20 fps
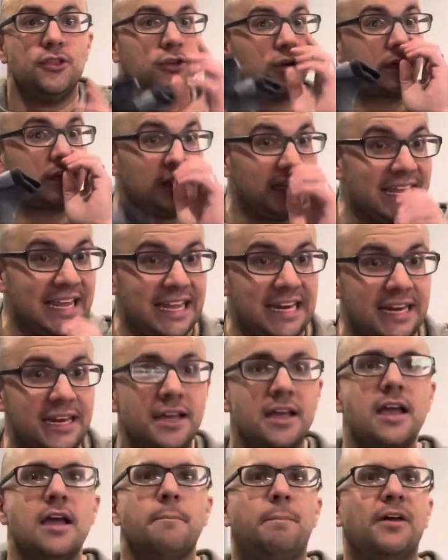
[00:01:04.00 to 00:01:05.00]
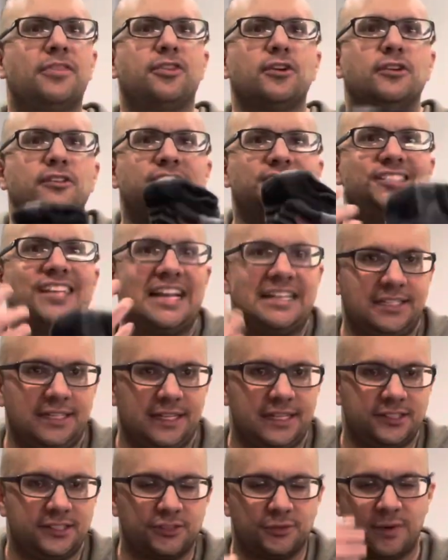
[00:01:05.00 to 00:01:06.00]
They're clean, but they're
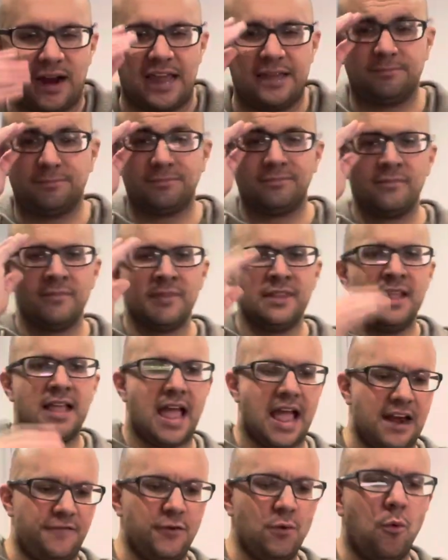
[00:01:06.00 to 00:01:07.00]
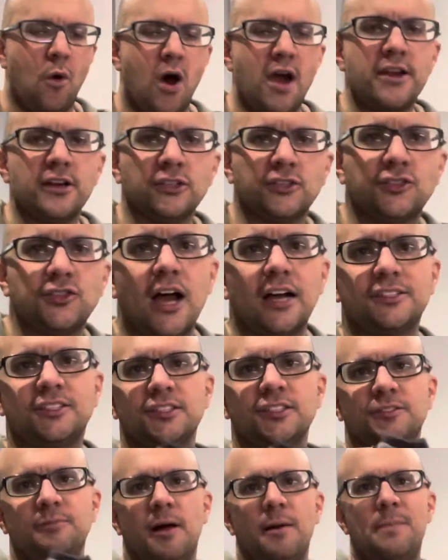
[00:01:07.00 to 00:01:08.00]
scentless, right? And if you want your socks to
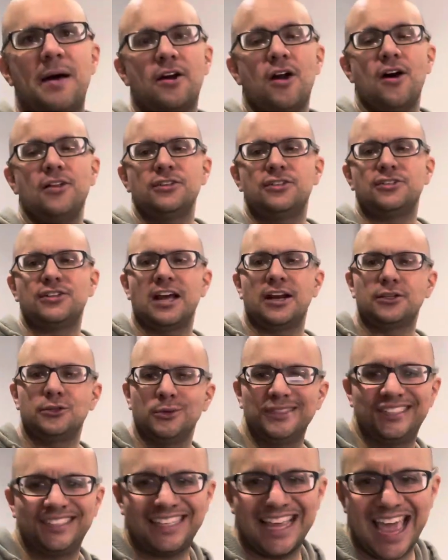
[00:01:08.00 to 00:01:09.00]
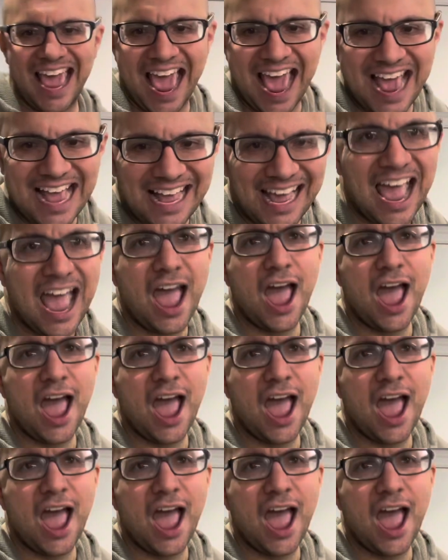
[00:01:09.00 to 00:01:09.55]
smell better, all that you gotta do is take